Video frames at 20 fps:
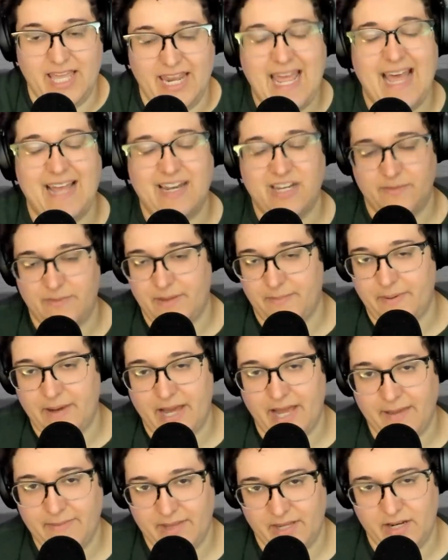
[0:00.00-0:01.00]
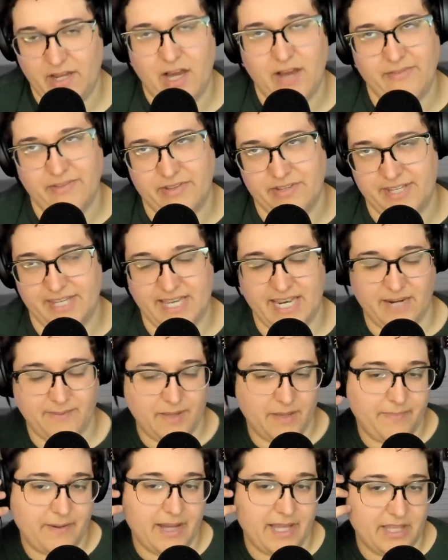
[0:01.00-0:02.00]
It had to be a, I mean, obviously, it had to
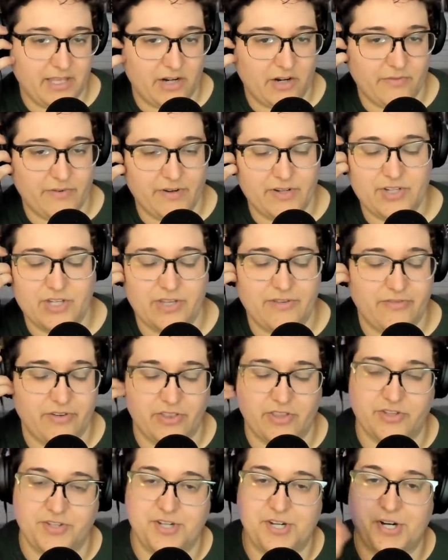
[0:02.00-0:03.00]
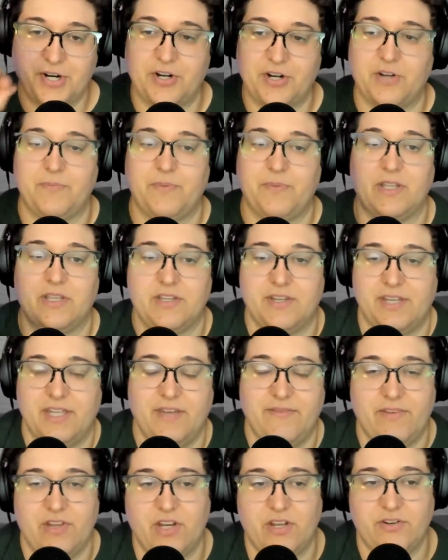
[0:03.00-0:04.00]
be a pilot originally for the turn, but to
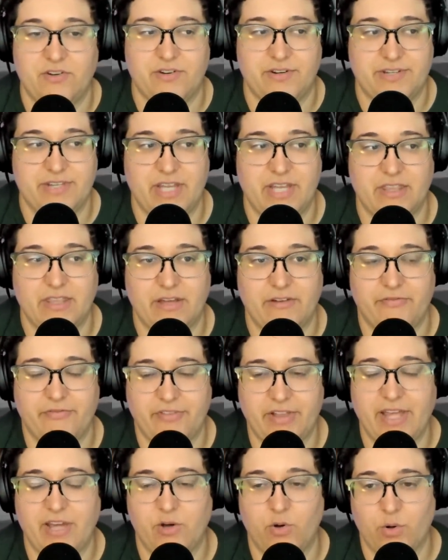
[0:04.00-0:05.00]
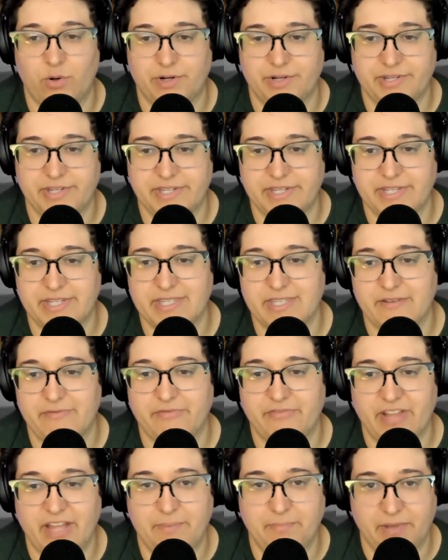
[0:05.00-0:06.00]
even understand like flight courses and
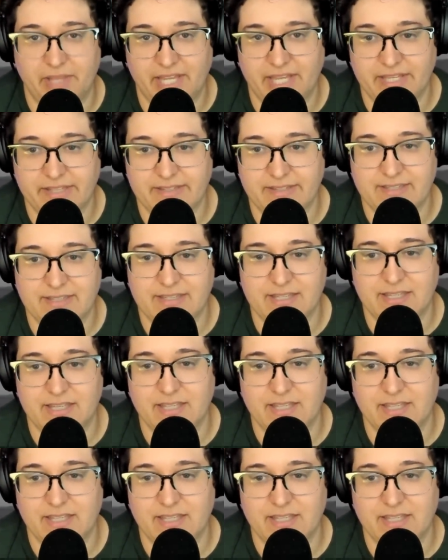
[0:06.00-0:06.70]
flight plans,